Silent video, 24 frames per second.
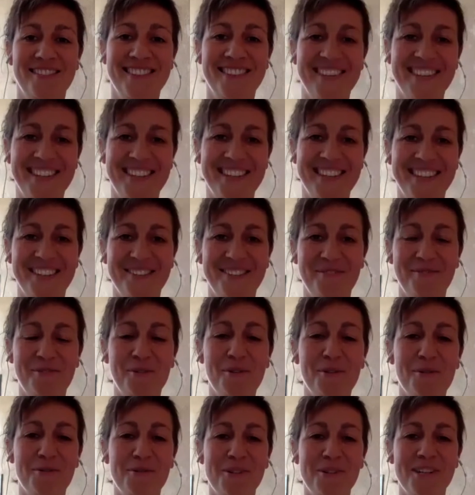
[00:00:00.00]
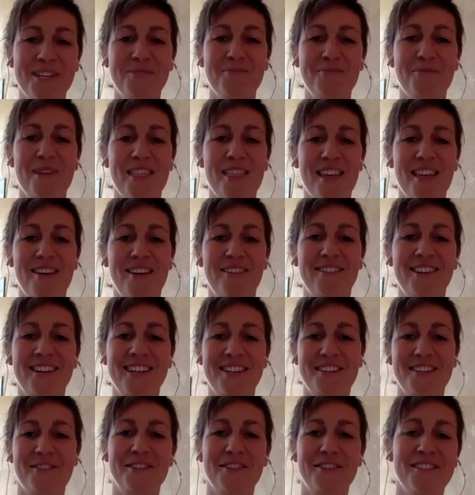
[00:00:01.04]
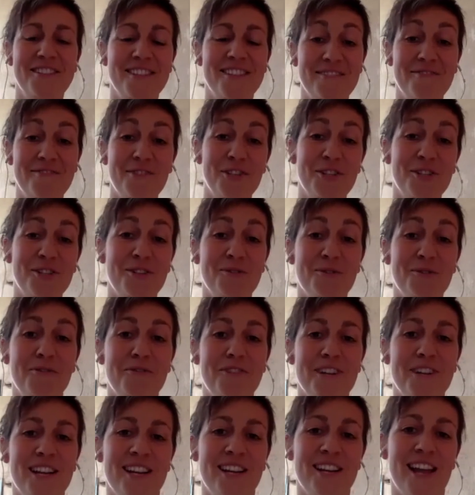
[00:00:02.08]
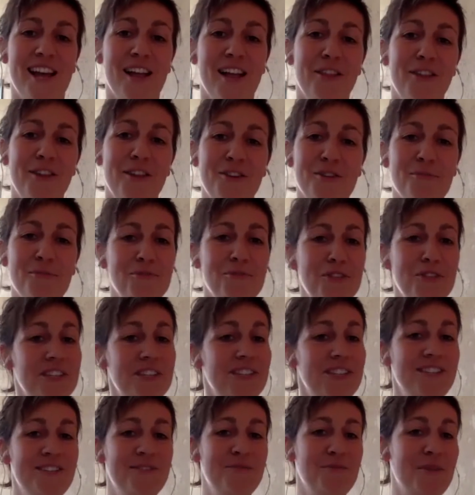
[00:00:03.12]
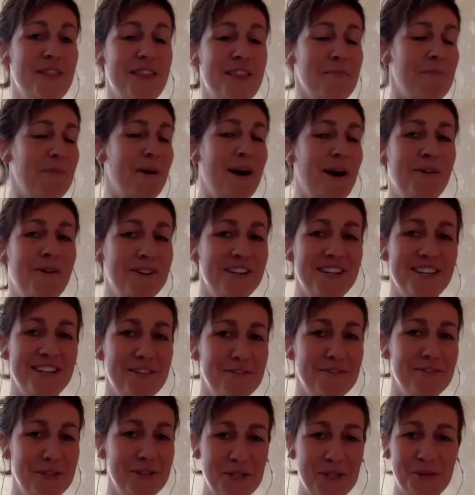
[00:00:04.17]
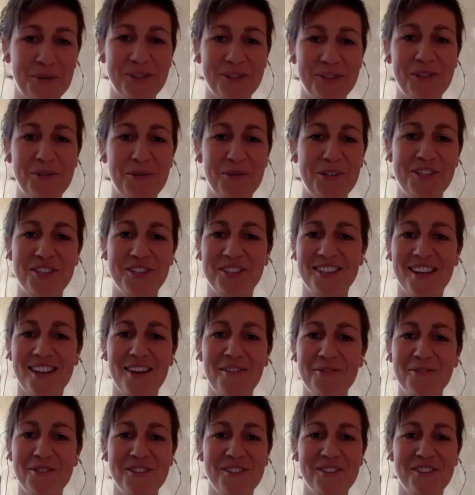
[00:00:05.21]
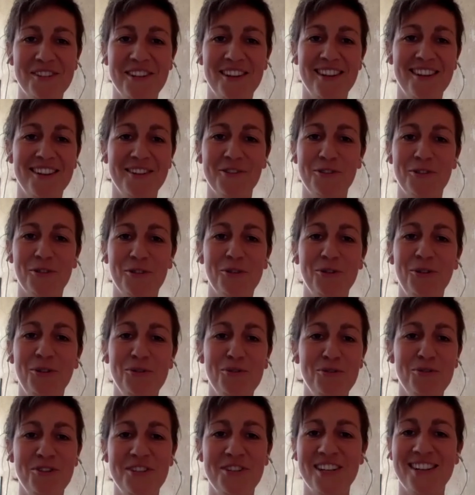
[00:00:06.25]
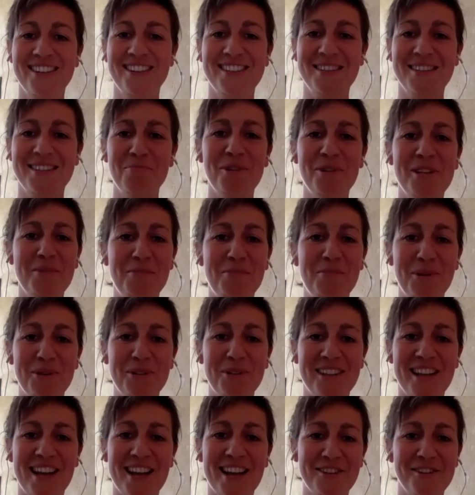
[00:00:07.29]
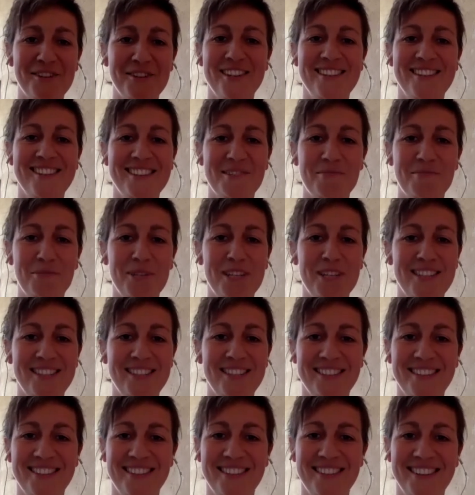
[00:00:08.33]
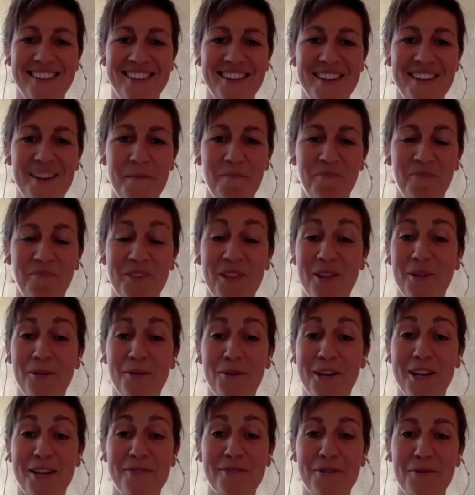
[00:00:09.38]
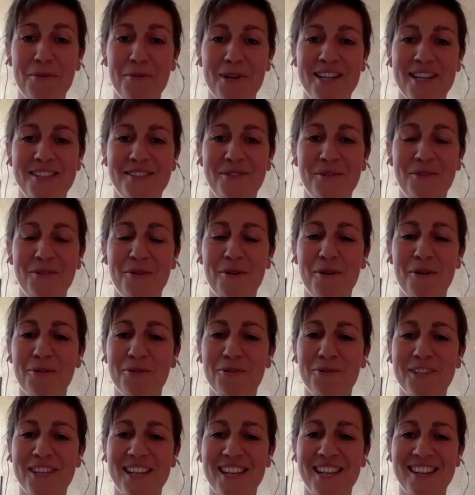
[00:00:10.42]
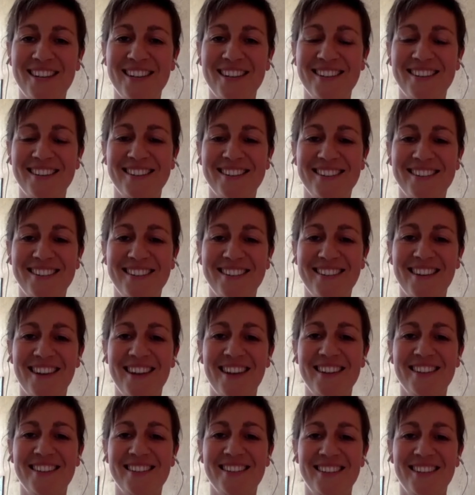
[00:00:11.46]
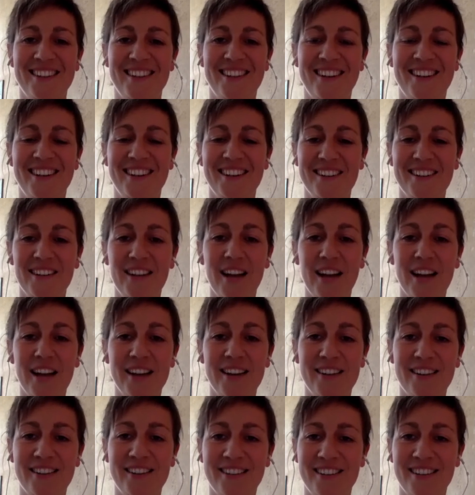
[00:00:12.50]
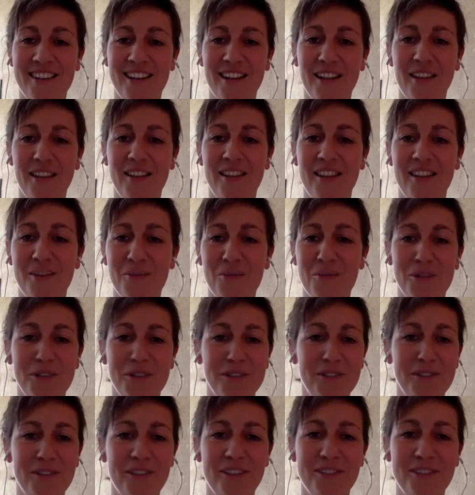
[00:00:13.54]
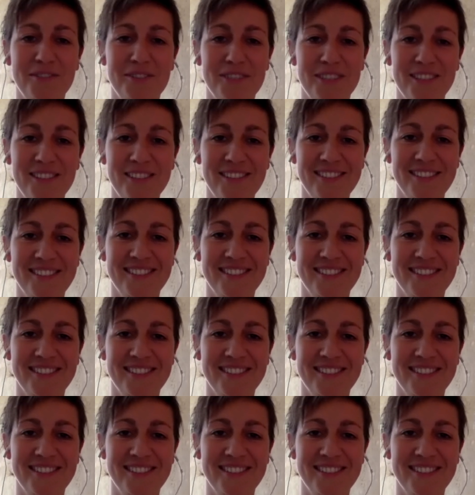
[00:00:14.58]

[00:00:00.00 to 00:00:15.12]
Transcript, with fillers: uh, forward with our interest and vision to create healthy communities with empowered individuals, which sounds so huge and simply put actually just means looking for ways to co create nicer and kinder and healthier world to live in,